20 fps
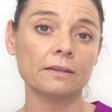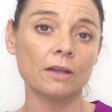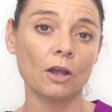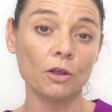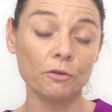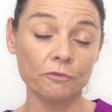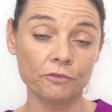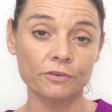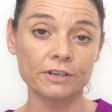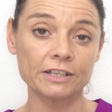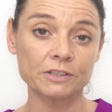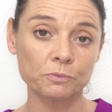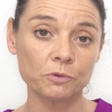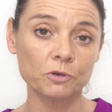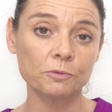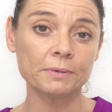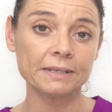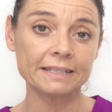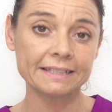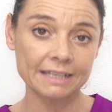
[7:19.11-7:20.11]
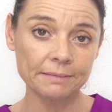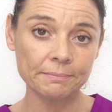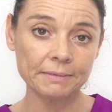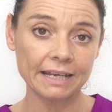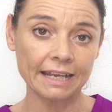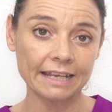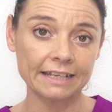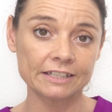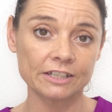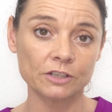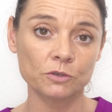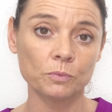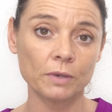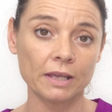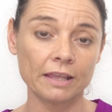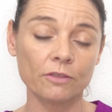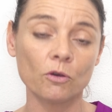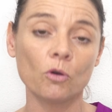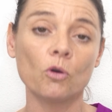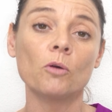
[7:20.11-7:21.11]
ovaries will be stimulated
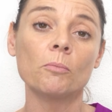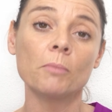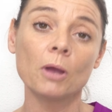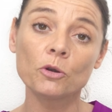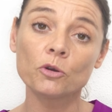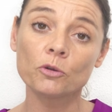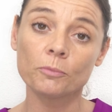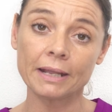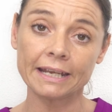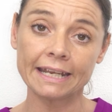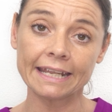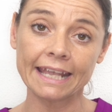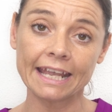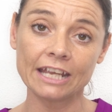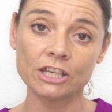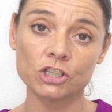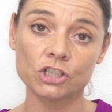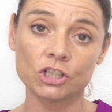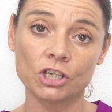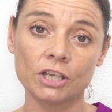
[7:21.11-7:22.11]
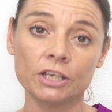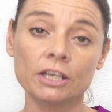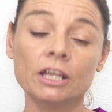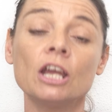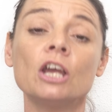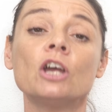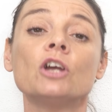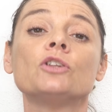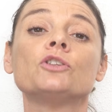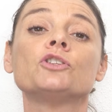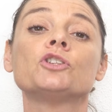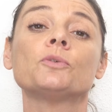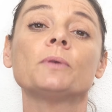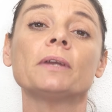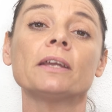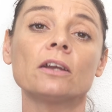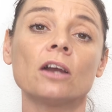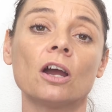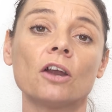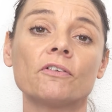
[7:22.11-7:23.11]
with hormonal medication to
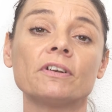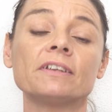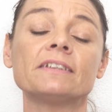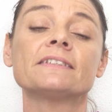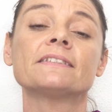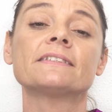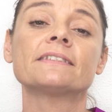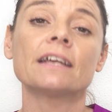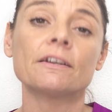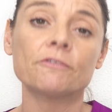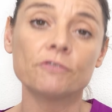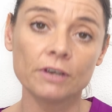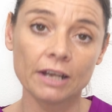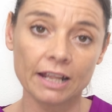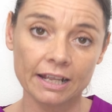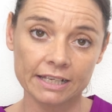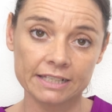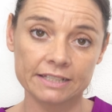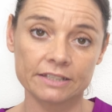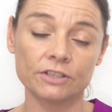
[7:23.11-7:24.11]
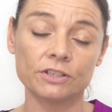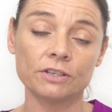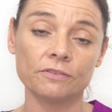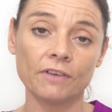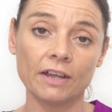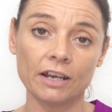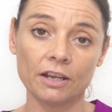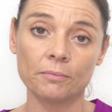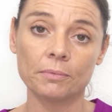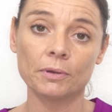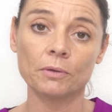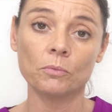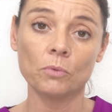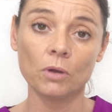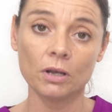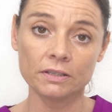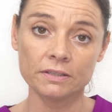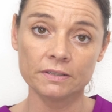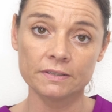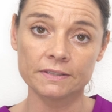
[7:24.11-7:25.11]
encourage several eggs to develop at
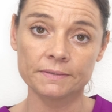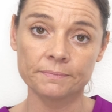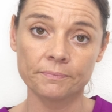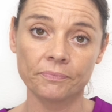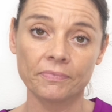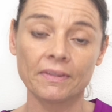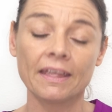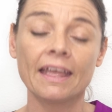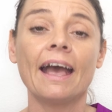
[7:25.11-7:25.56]
once,